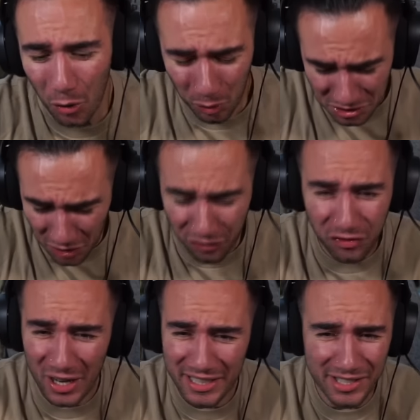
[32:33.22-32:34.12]
What the
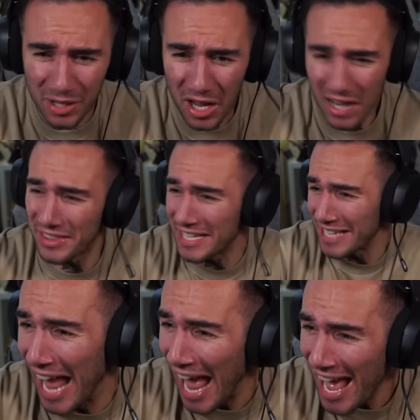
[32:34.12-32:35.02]
fuck is
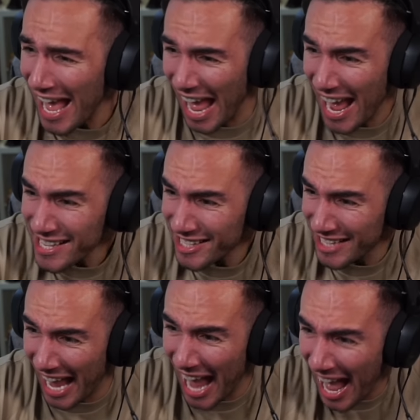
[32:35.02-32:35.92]
these ass
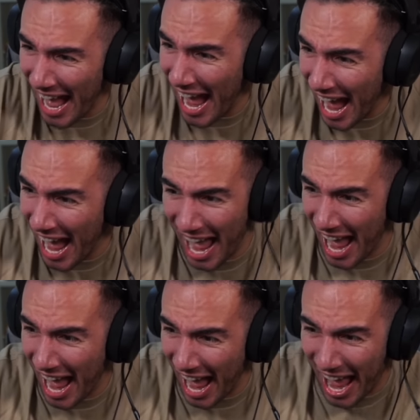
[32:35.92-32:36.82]
ass
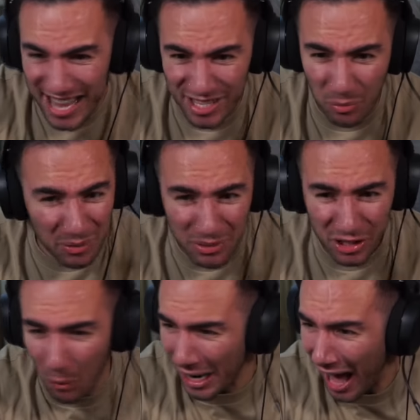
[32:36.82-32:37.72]
ass? What's going